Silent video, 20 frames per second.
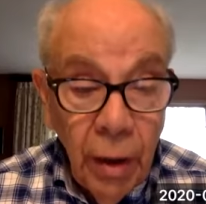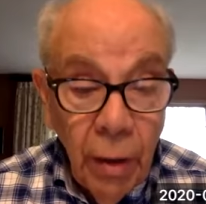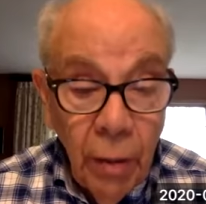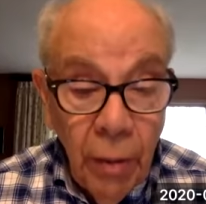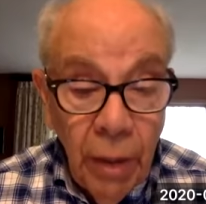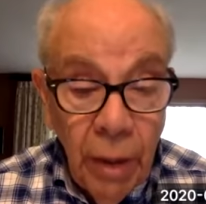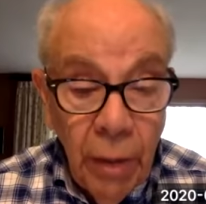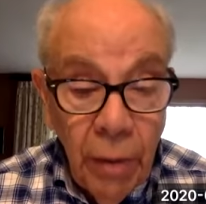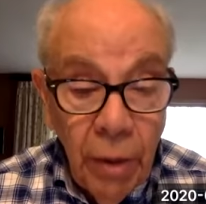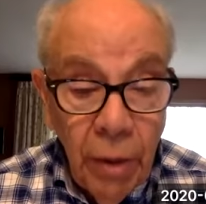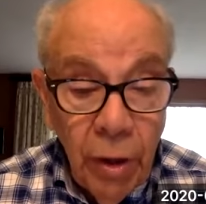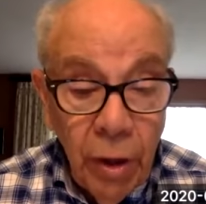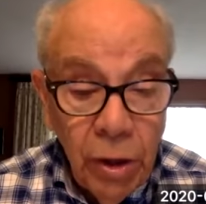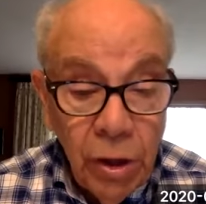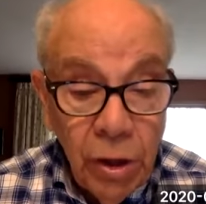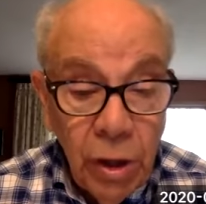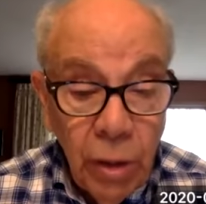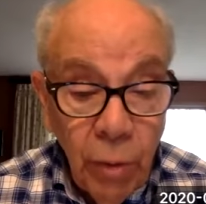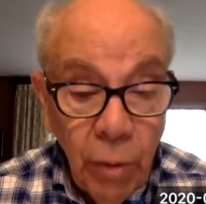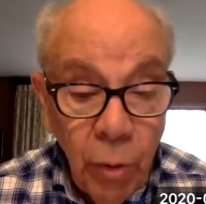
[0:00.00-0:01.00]
Maybe
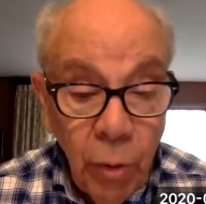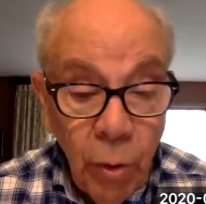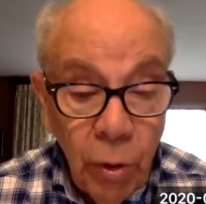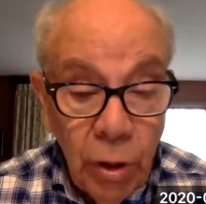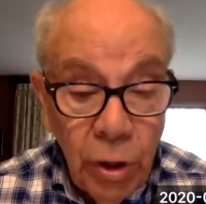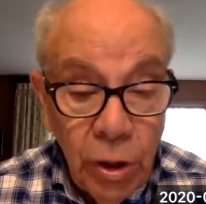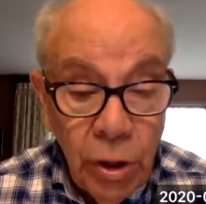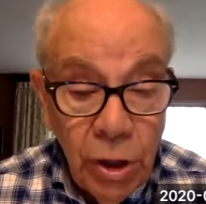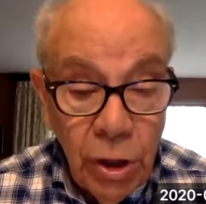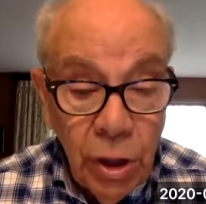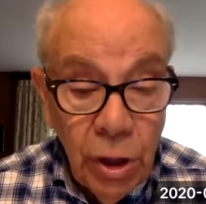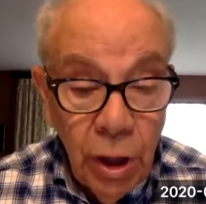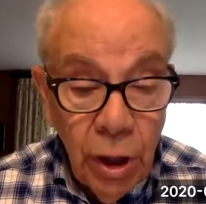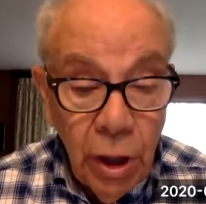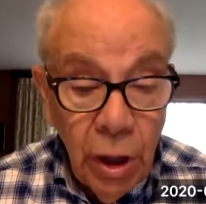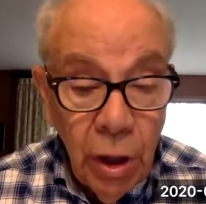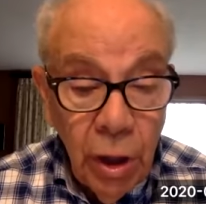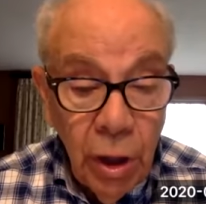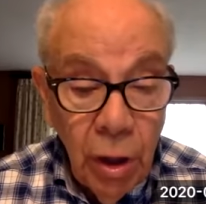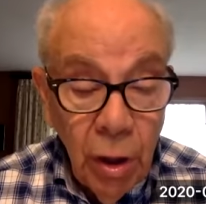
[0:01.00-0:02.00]
some who are
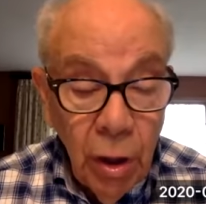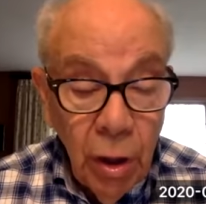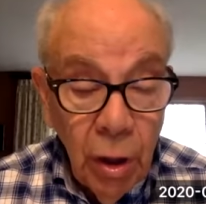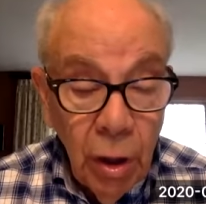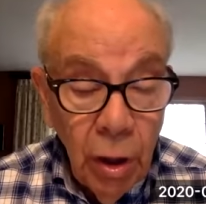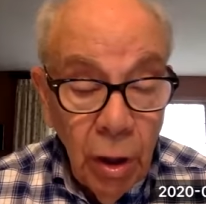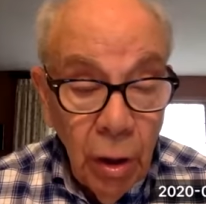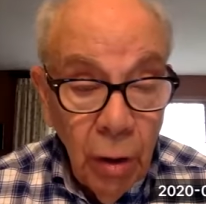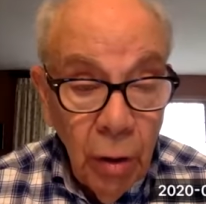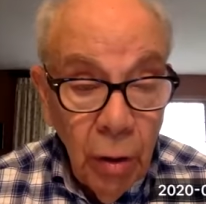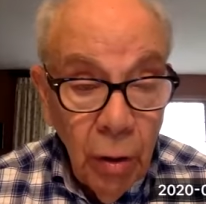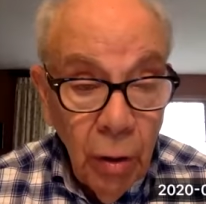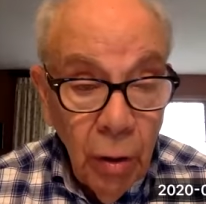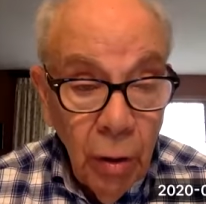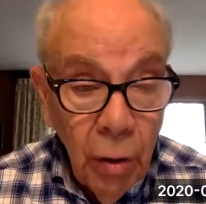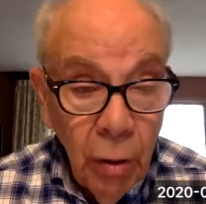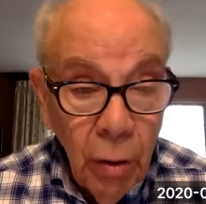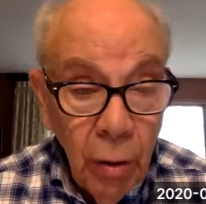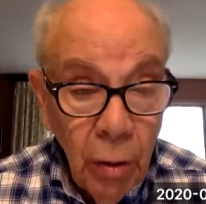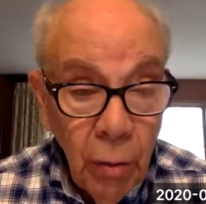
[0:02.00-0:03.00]
listening
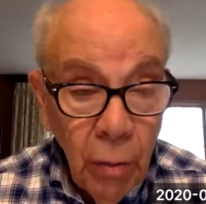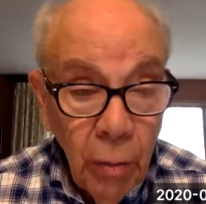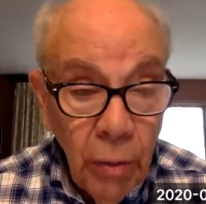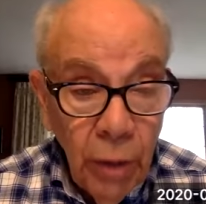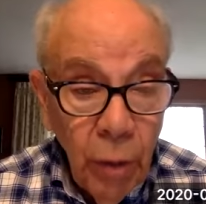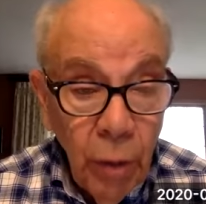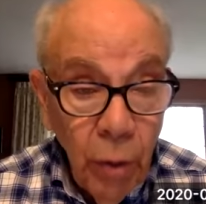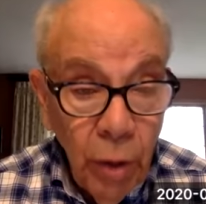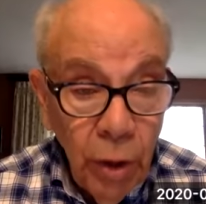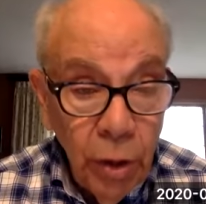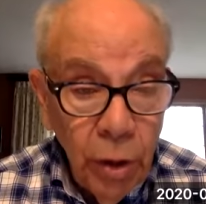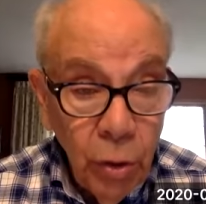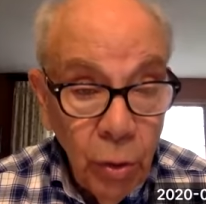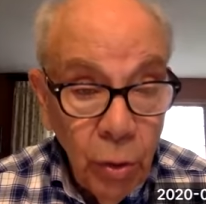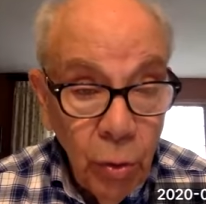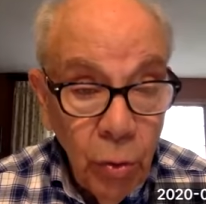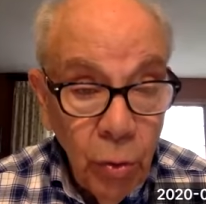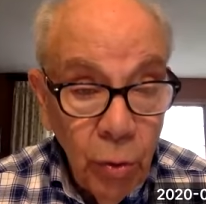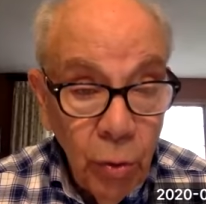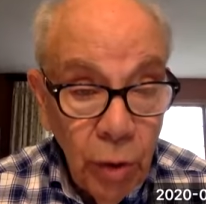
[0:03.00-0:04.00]
may want
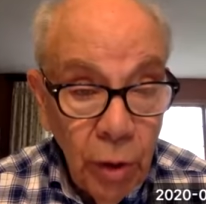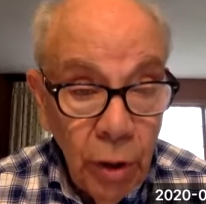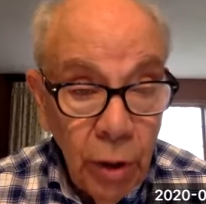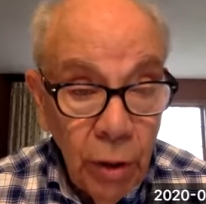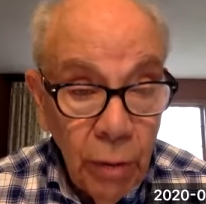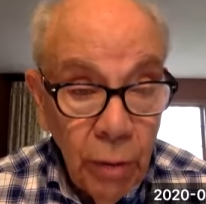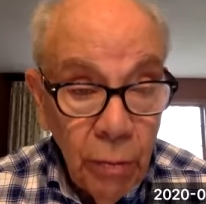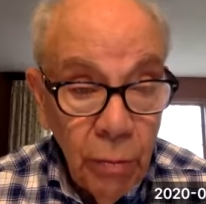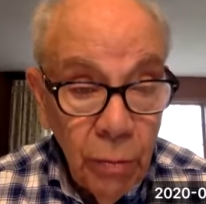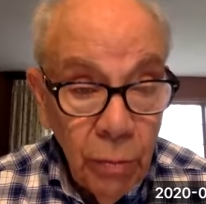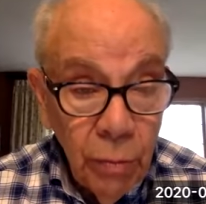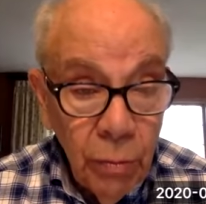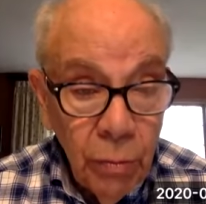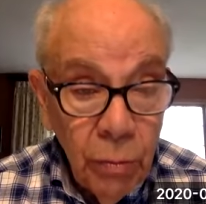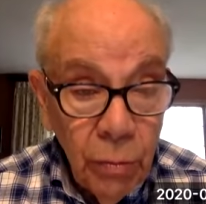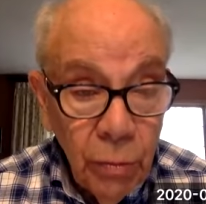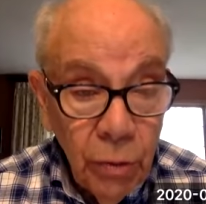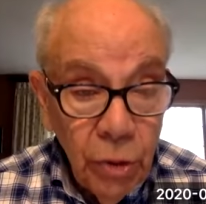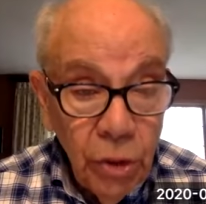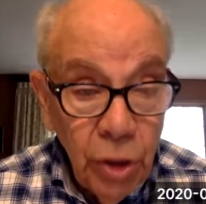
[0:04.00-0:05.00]
to
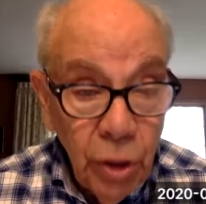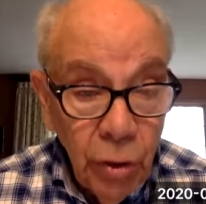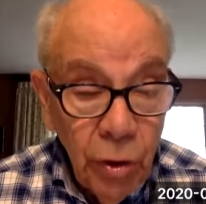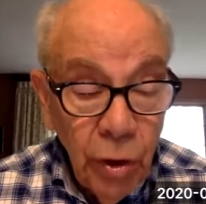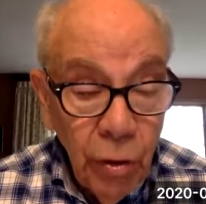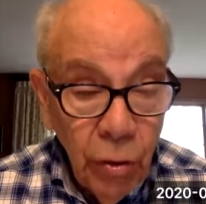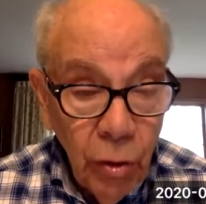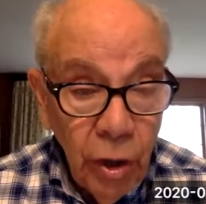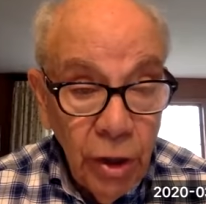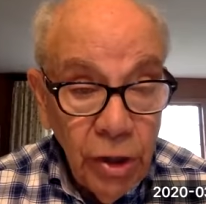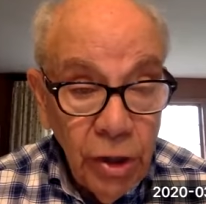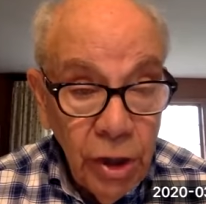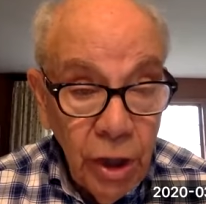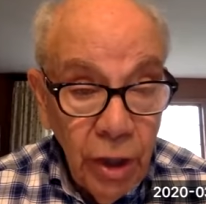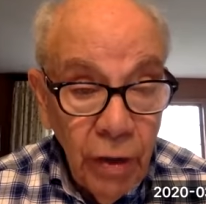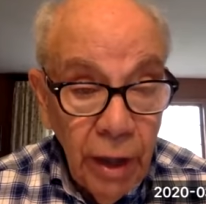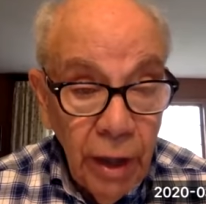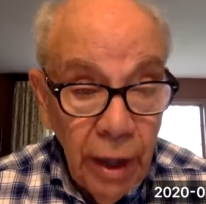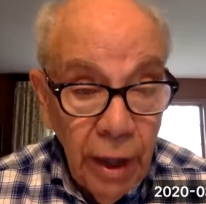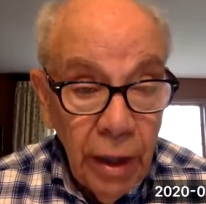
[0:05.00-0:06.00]
share their thoughts
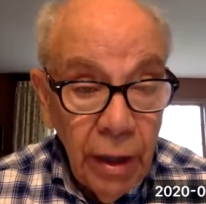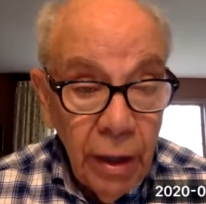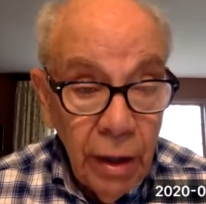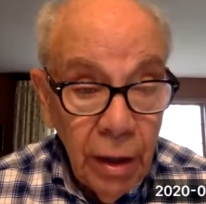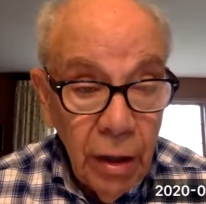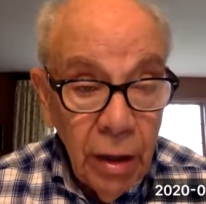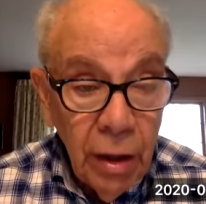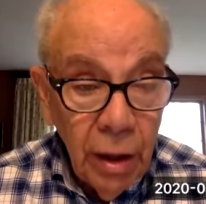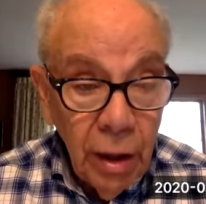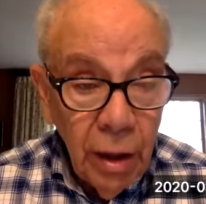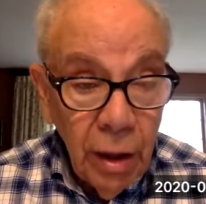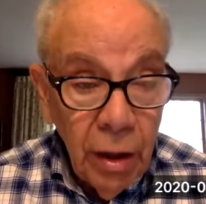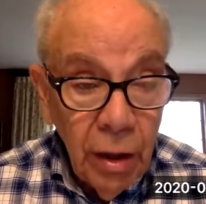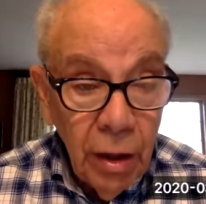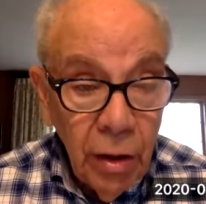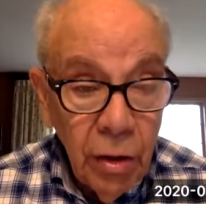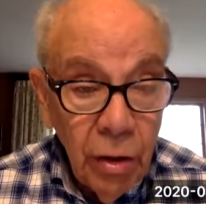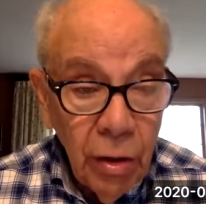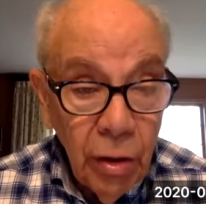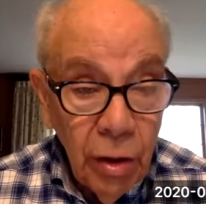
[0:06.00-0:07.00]
on that
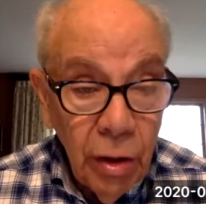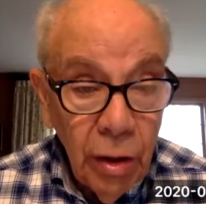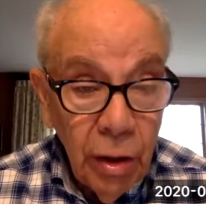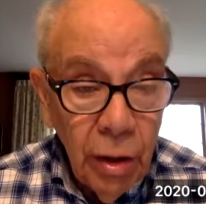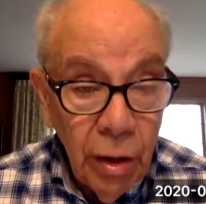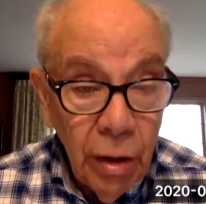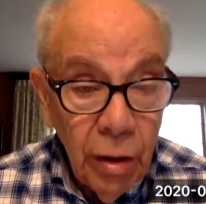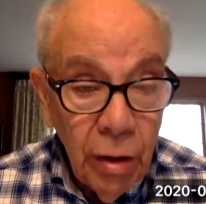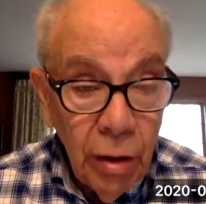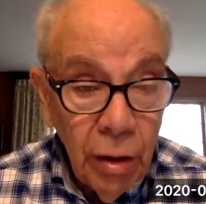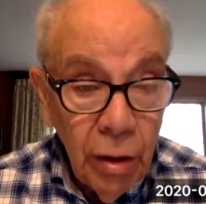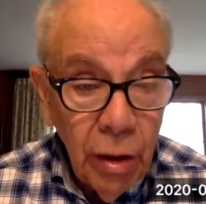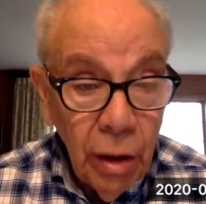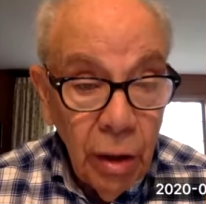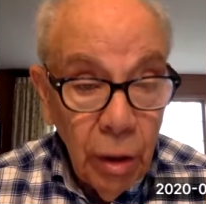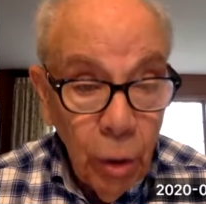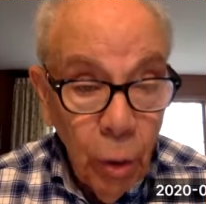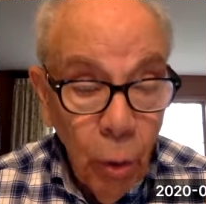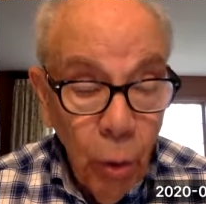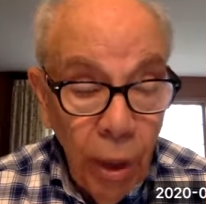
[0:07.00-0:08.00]
in a
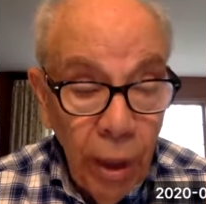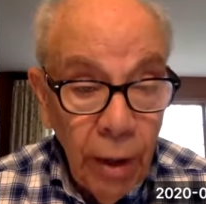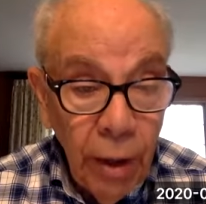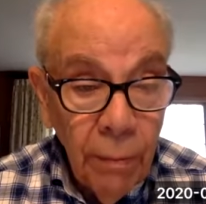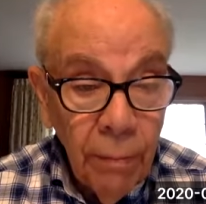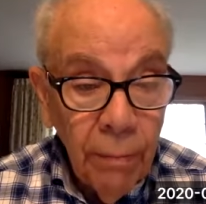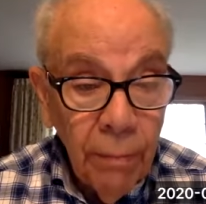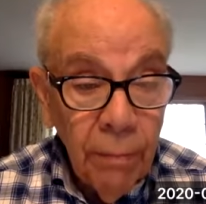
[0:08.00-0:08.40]
little while.